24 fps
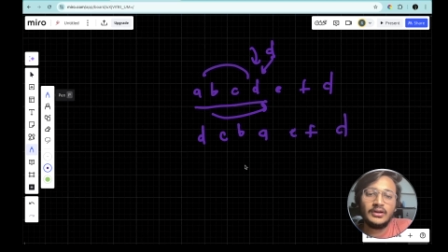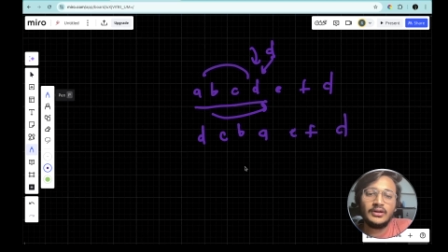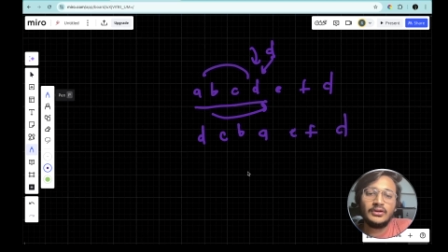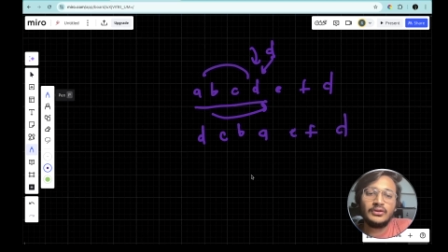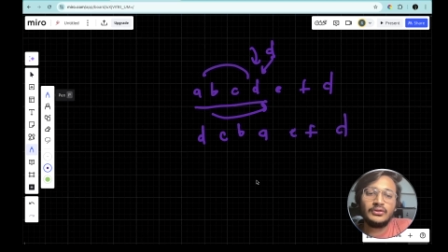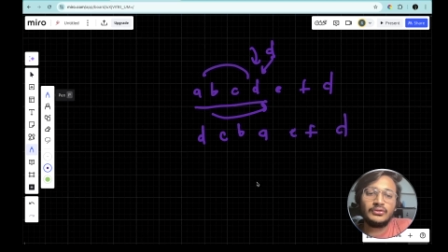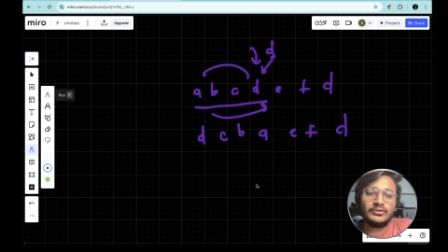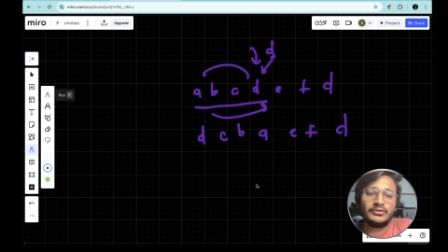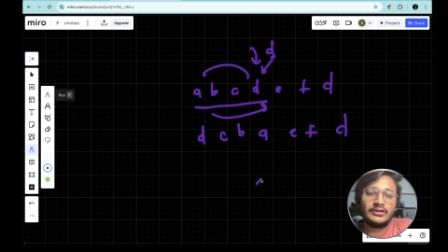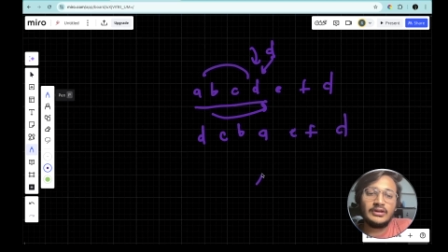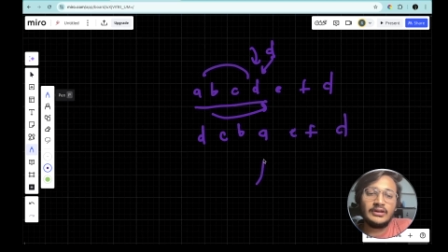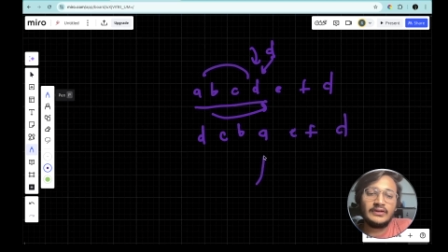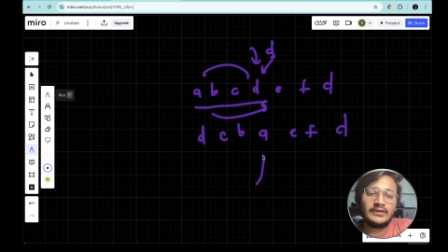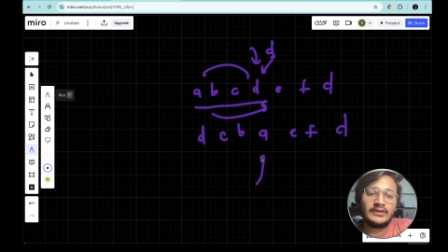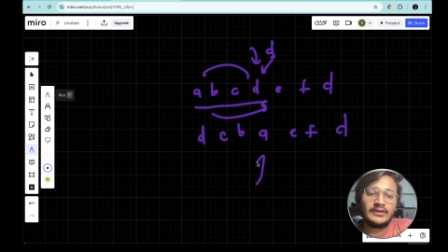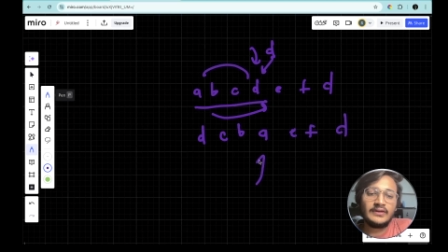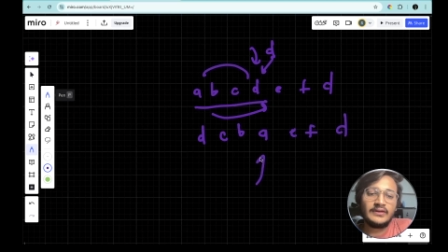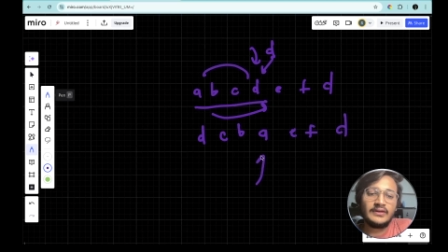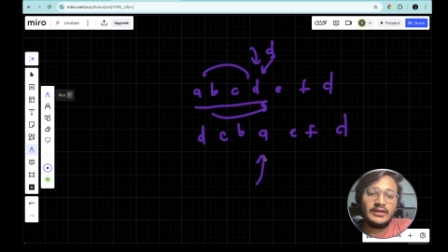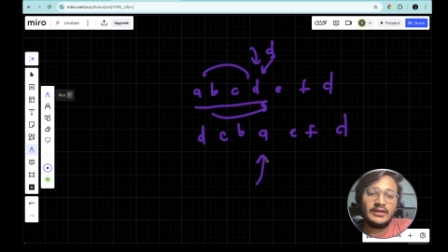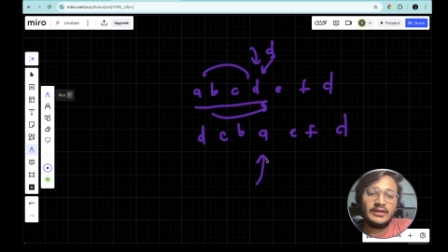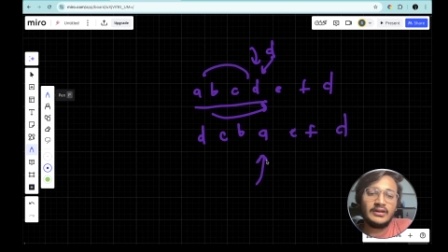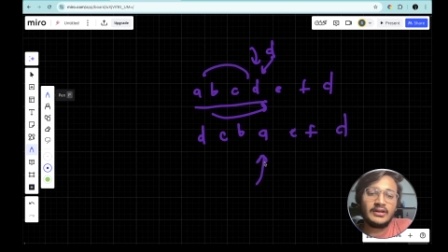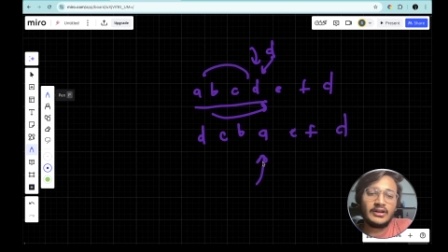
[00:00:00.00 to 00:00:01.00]
So this is
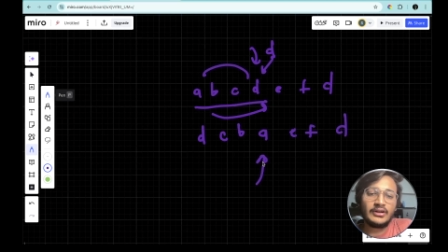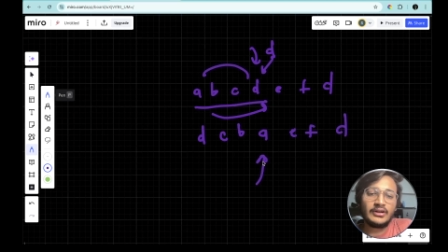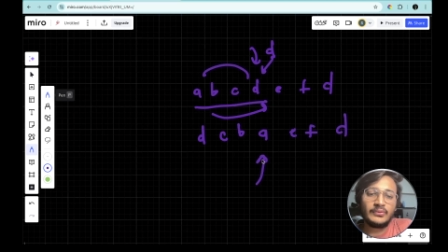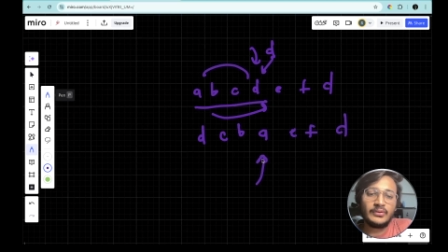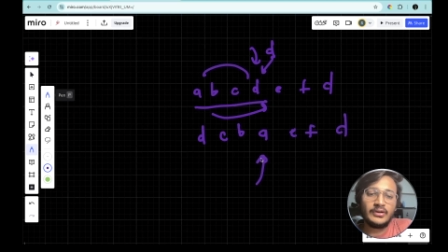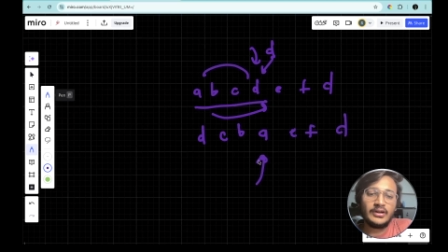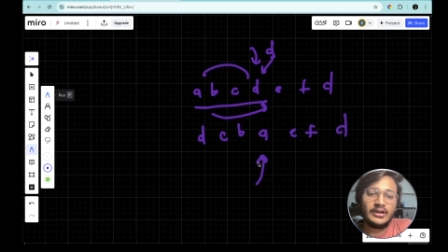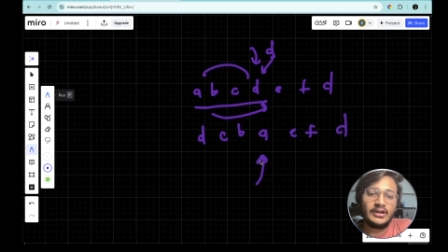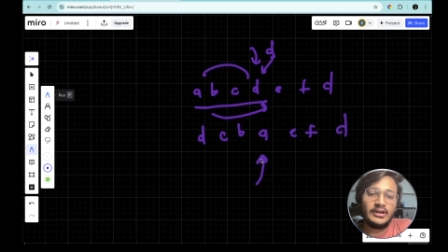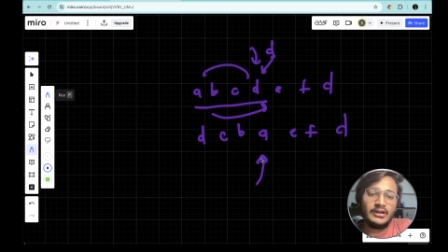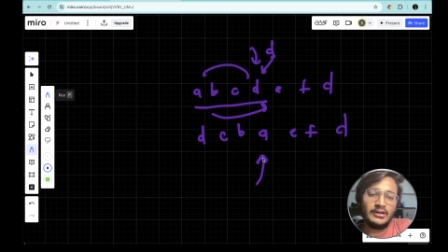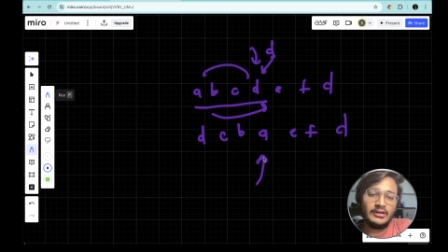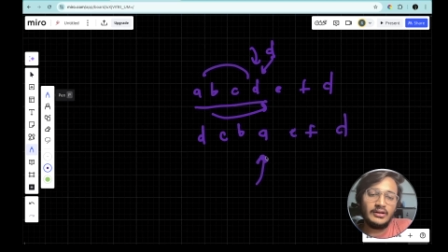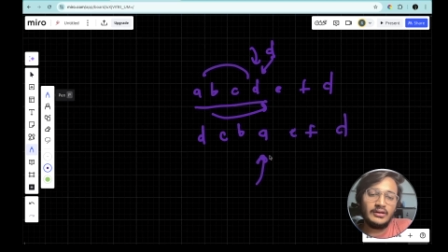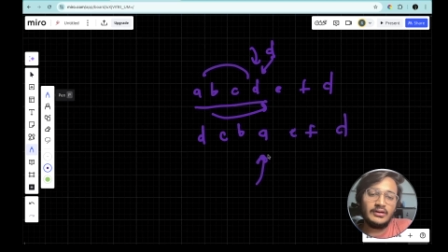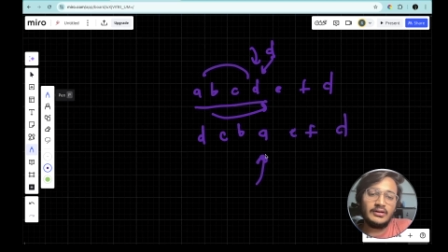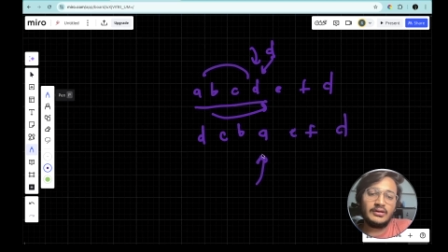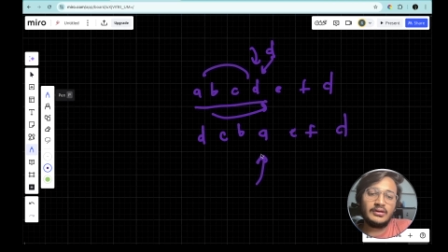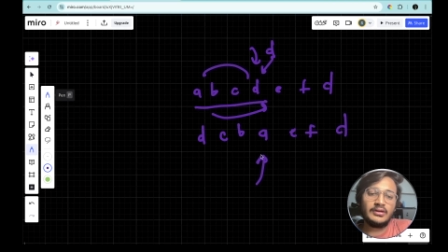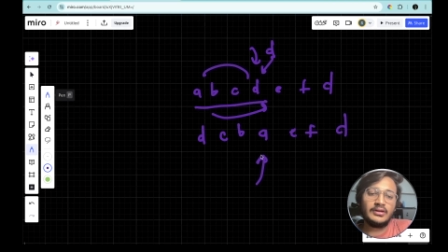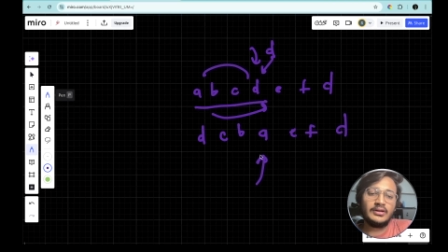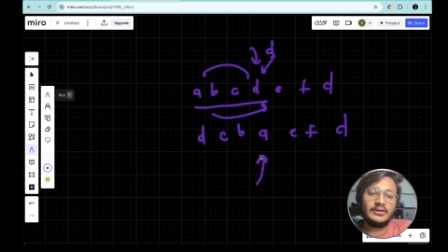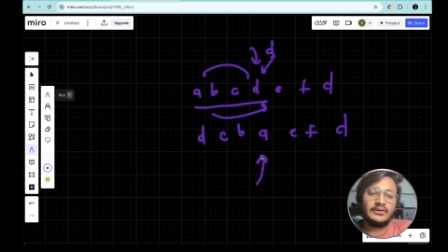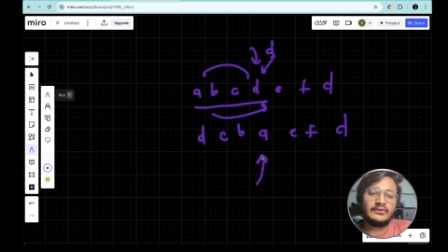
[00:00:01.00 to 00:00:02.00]
the required
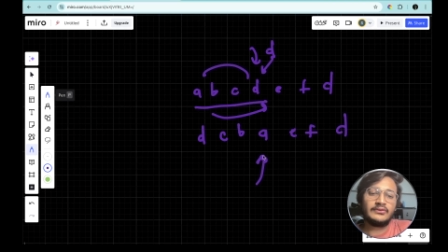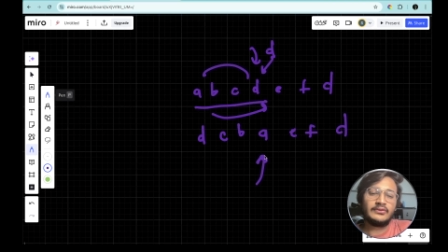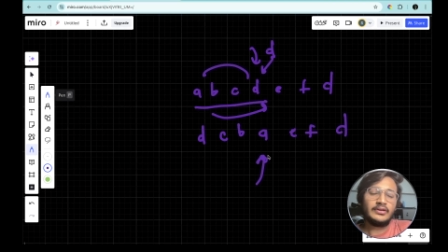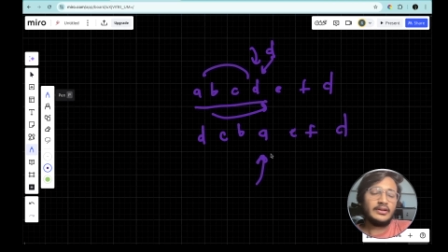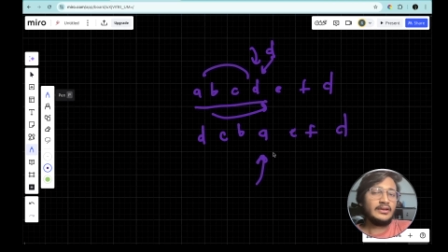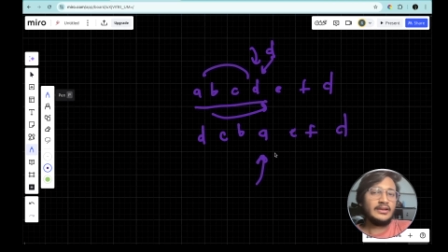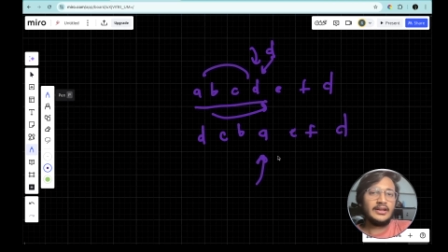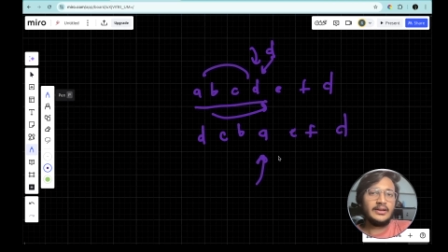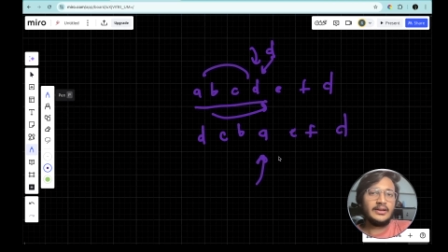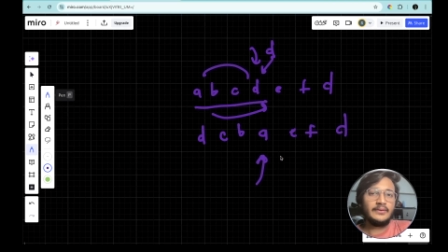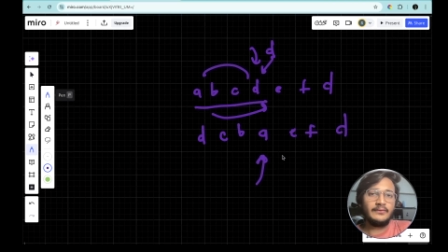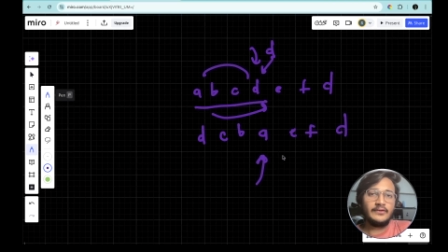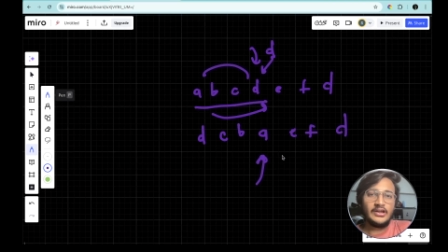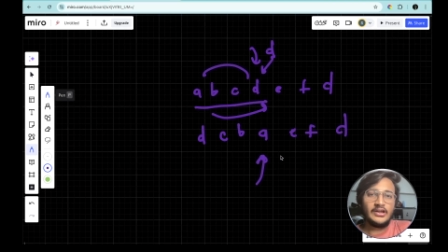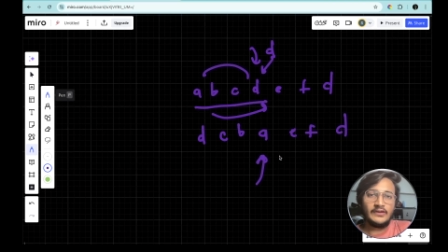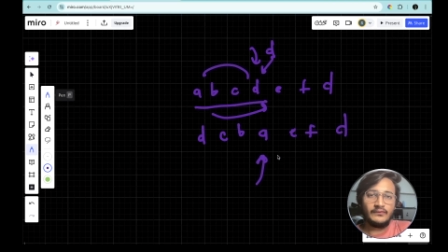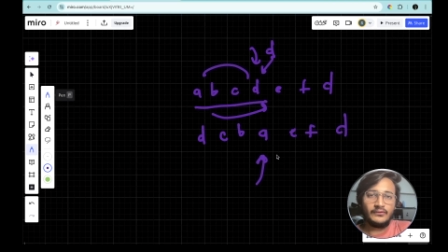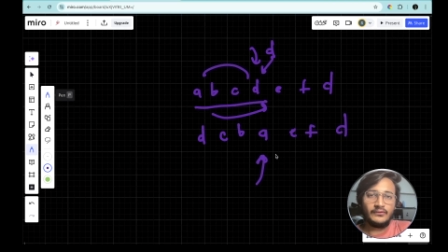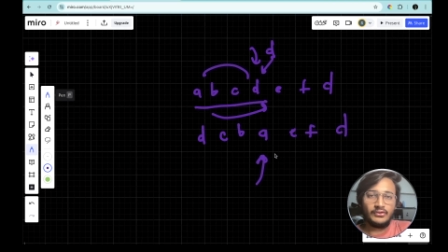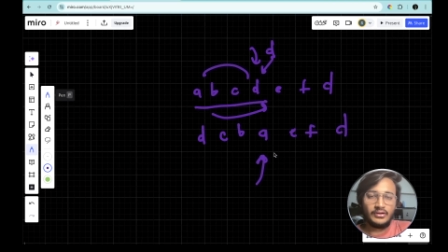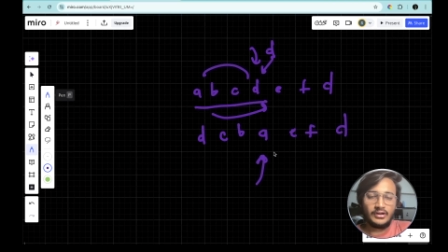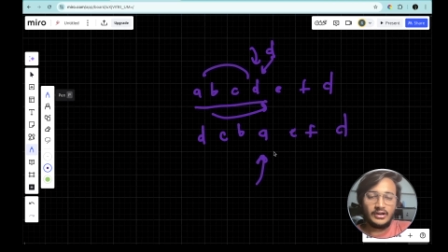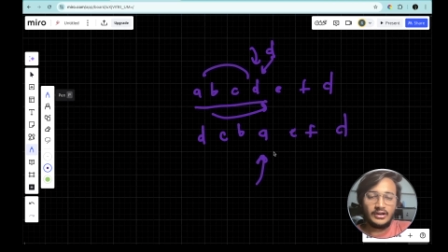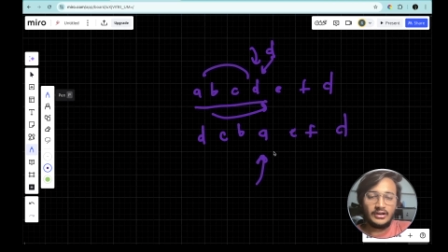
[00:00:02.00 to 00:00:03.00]
string that we have to